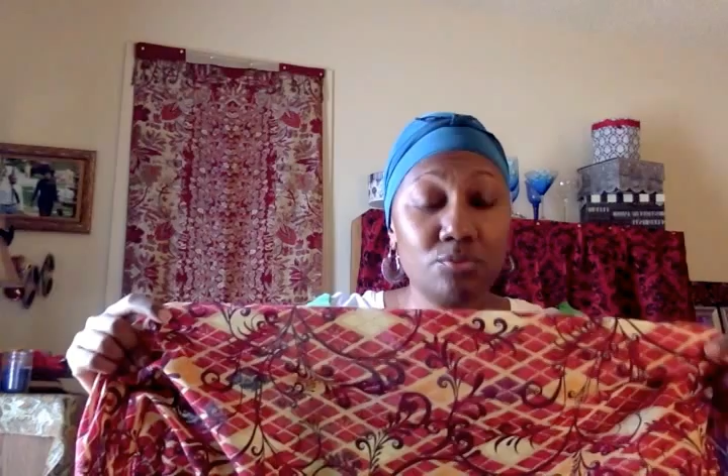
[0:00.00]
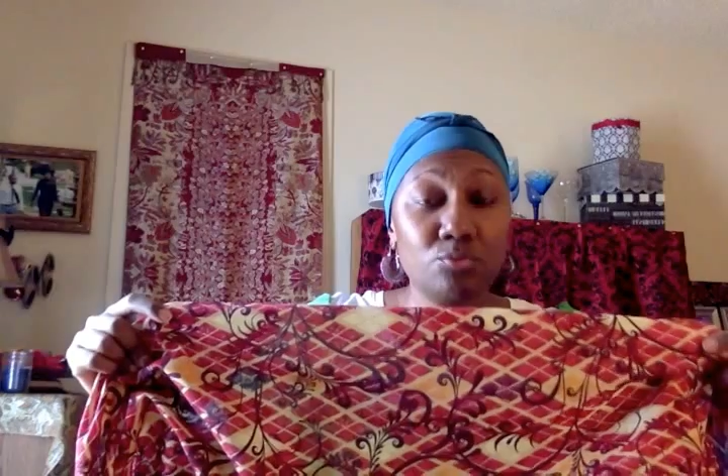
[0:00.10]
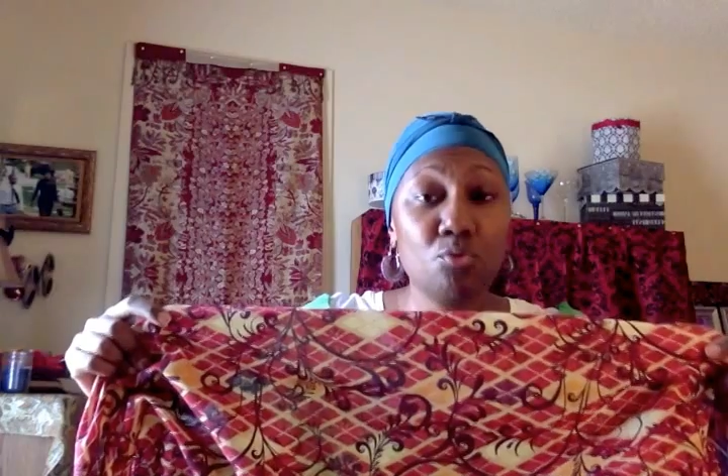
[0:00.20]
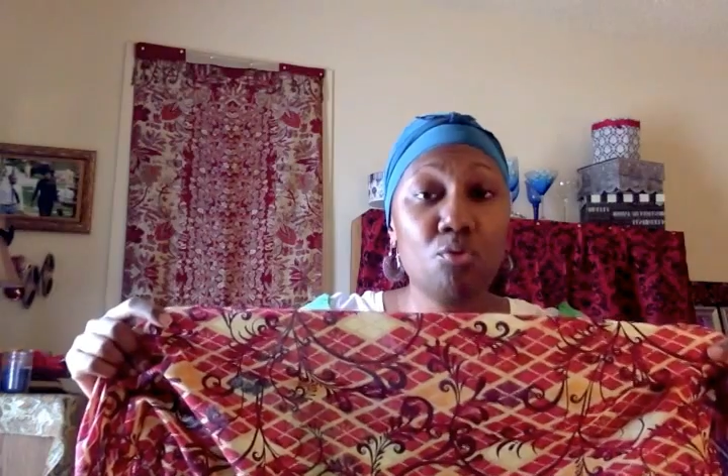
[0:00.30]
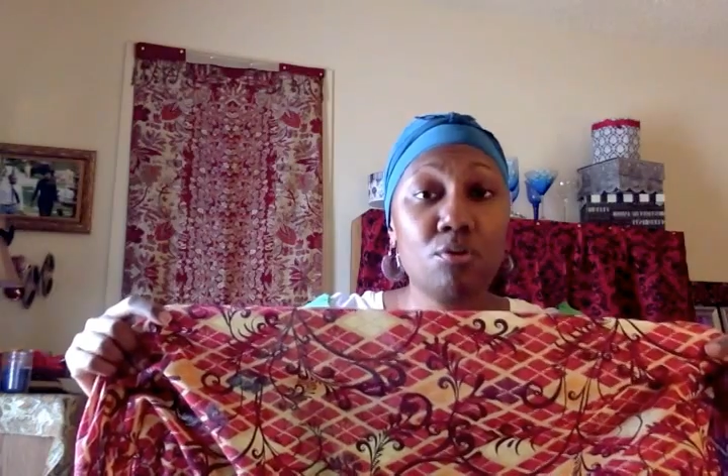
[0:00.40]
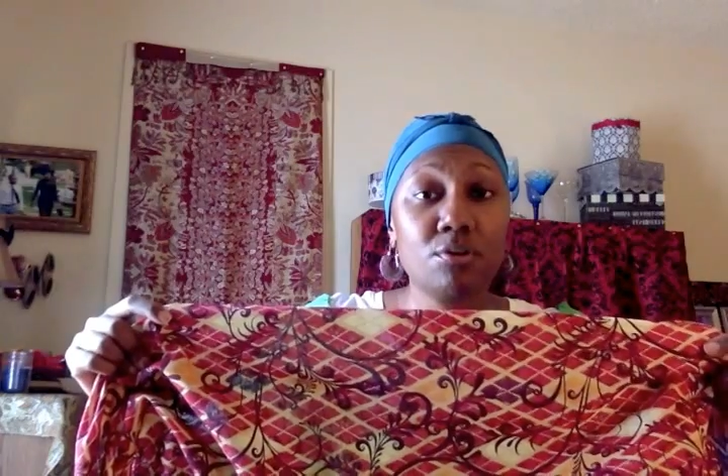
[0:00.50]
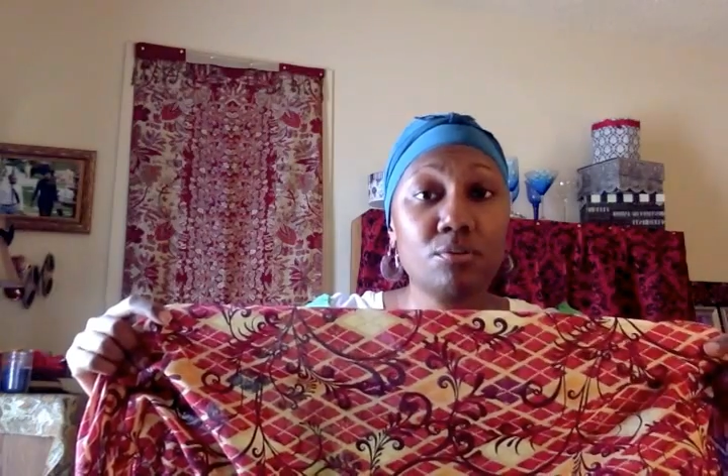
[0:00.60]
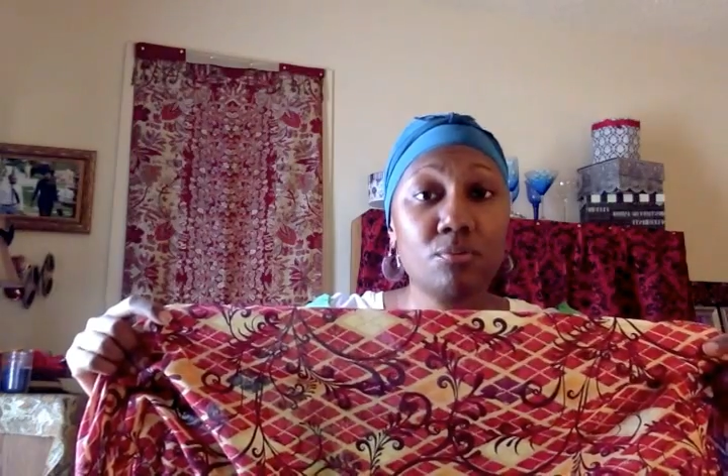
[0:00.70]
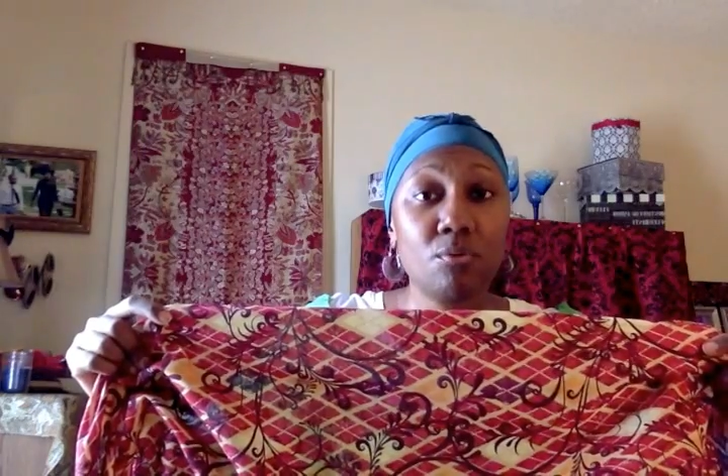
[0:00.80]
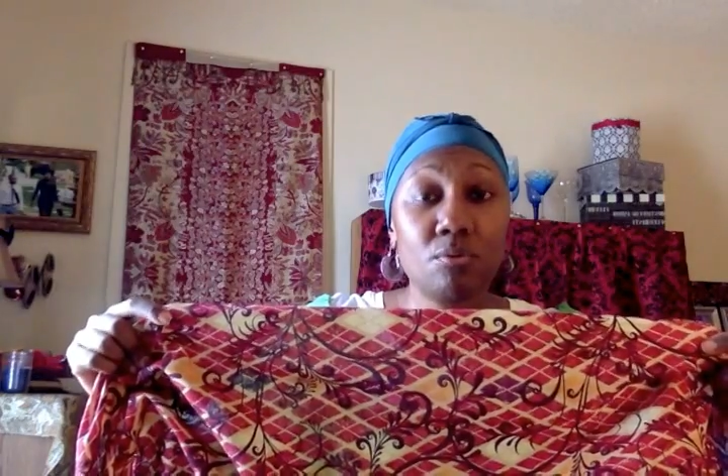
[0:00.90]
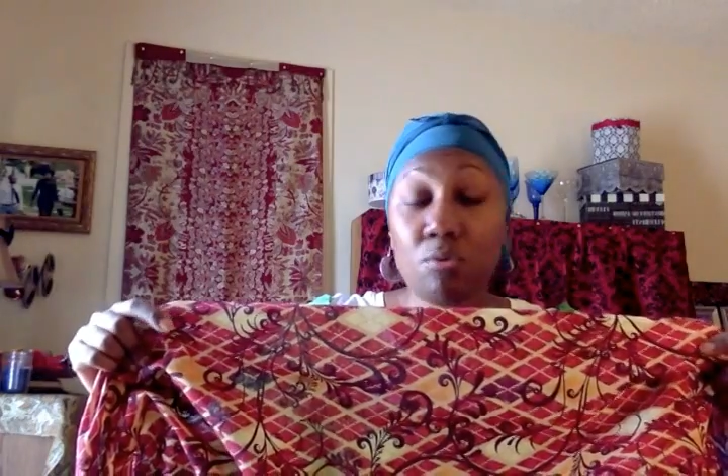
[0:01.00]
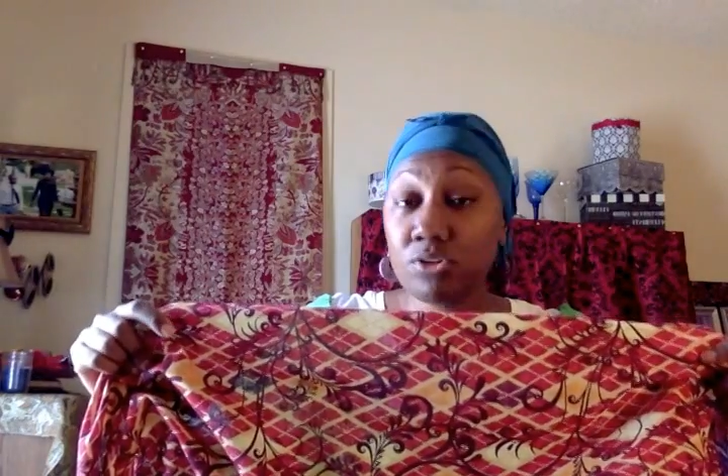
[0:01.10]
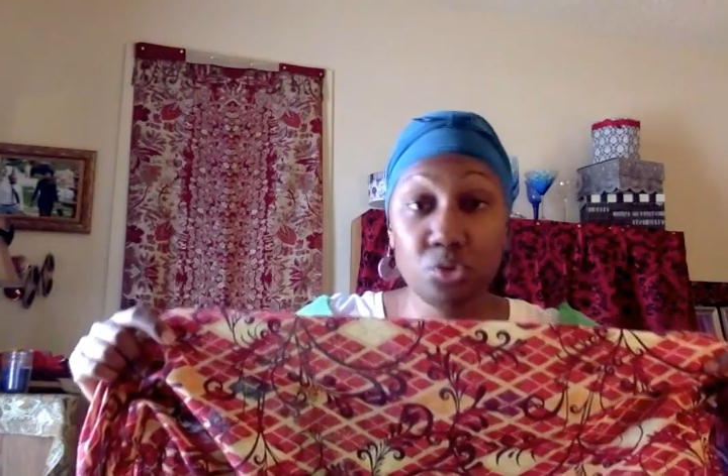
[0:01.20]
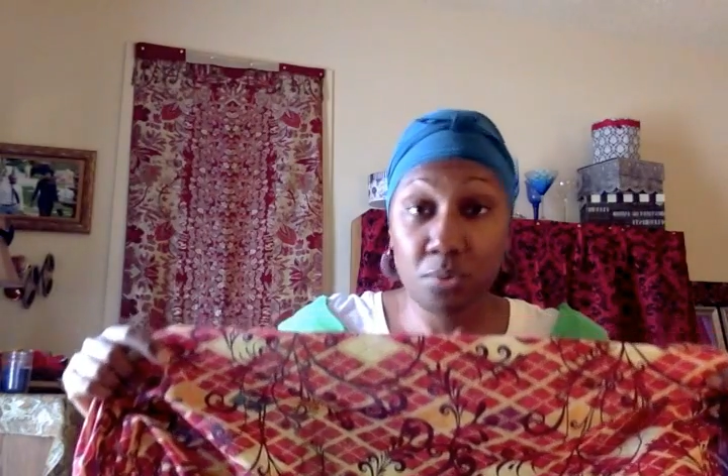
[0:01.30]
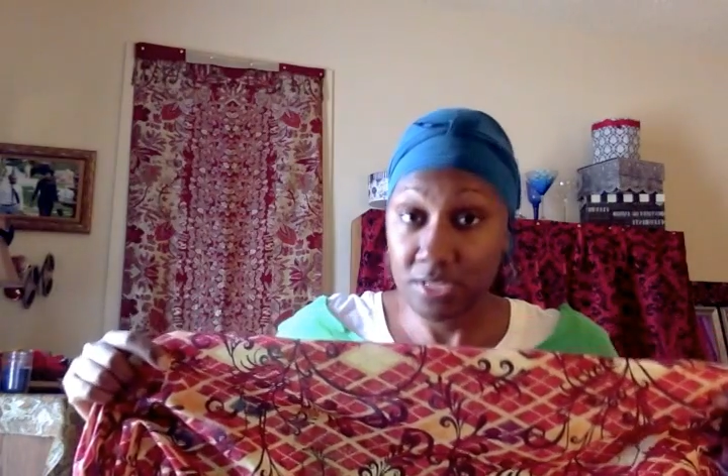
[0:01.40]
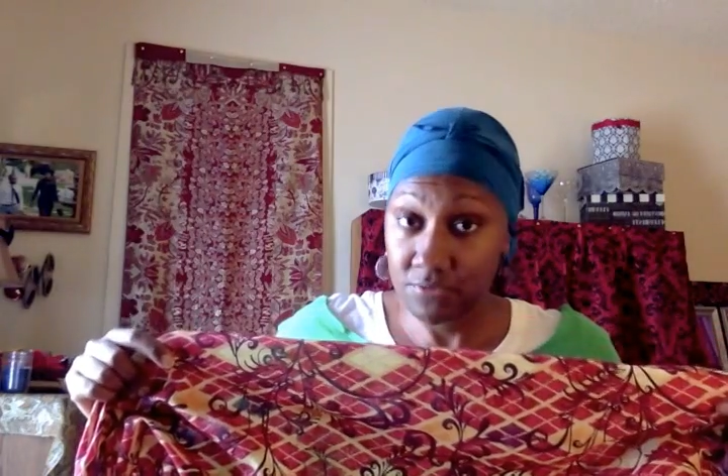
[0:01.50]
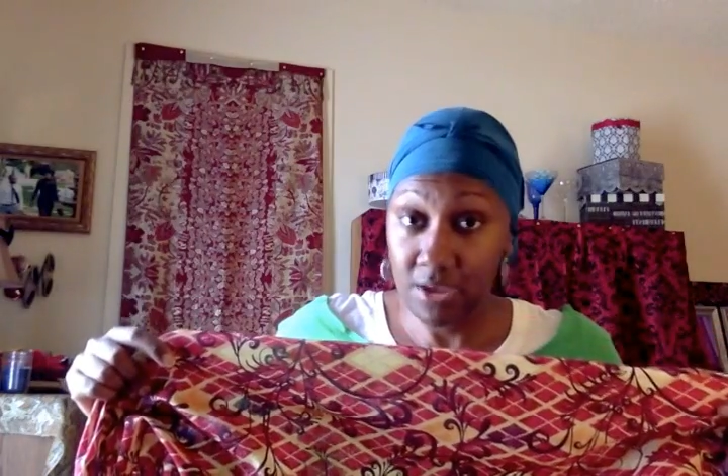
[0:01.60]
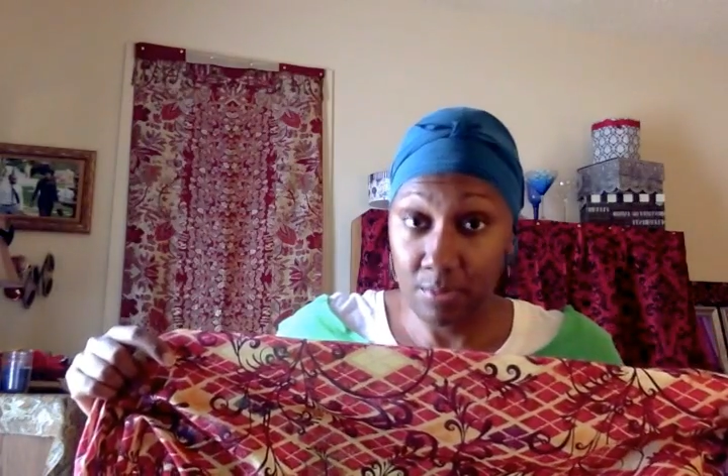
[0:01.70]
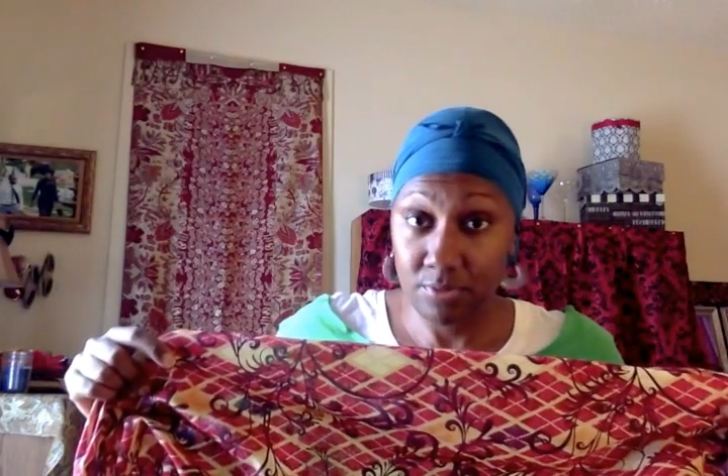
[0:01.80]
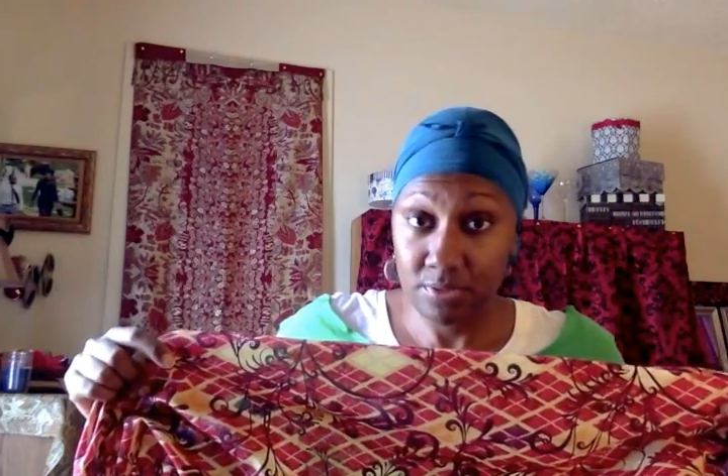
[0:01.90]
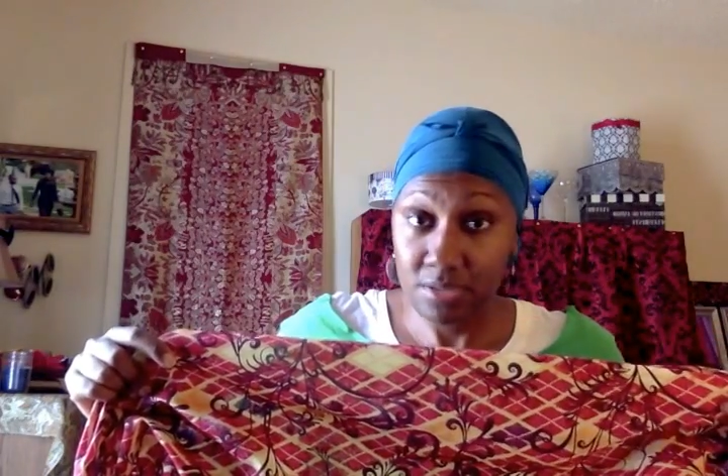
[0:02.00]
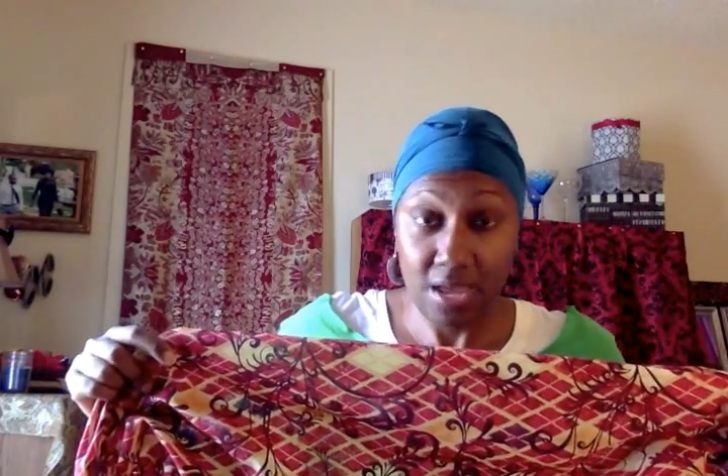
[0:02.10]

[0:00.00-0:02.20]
nor or Joann's fabrics.